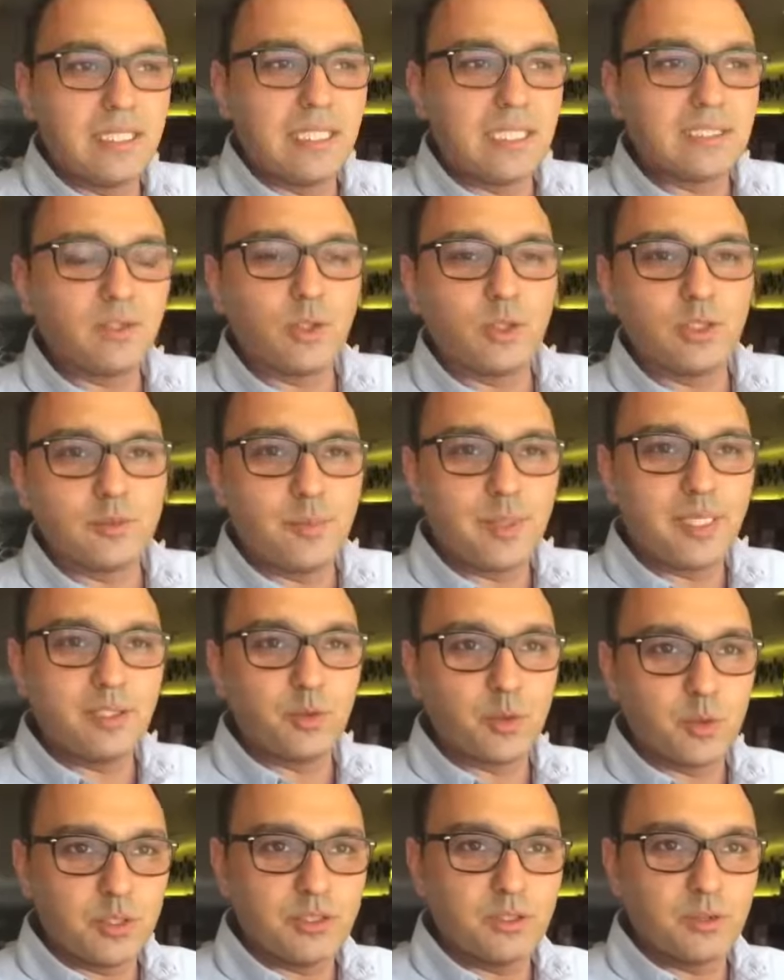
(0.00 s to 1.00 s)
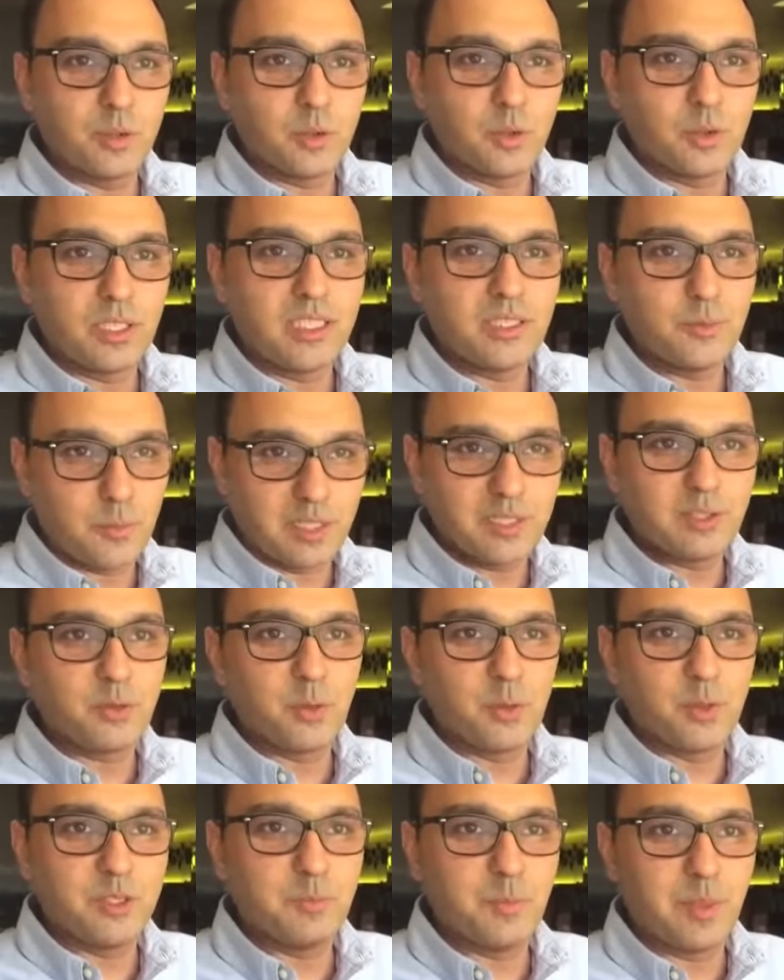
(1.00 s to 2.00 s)
that he does not speak through his throat, he speaks
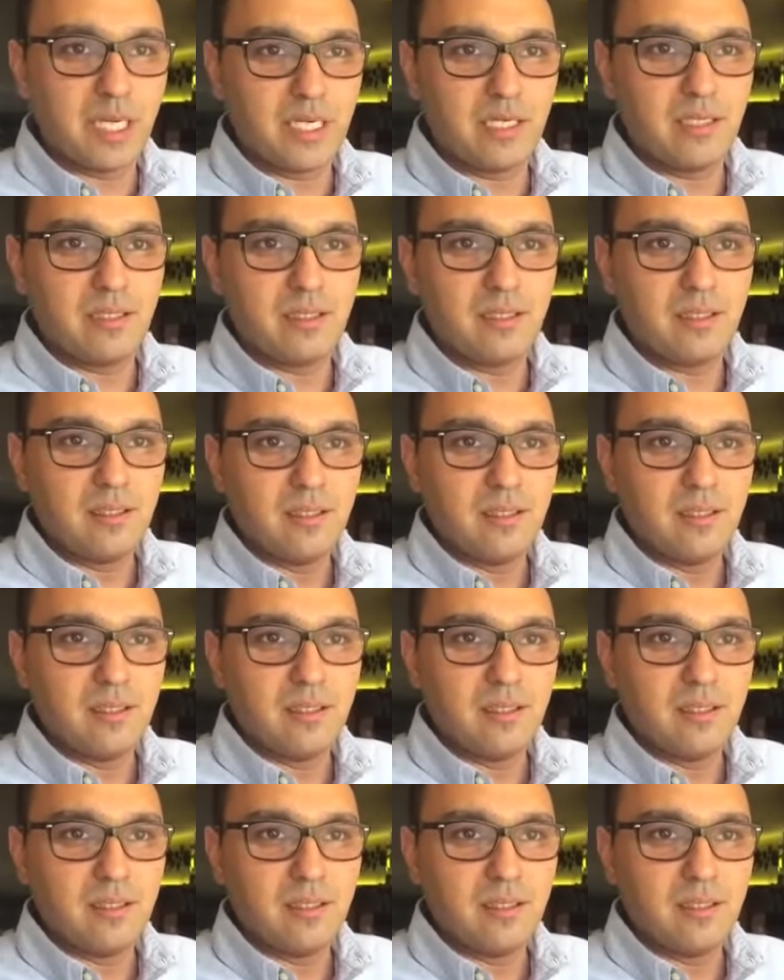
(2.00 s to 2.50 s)
through his brain.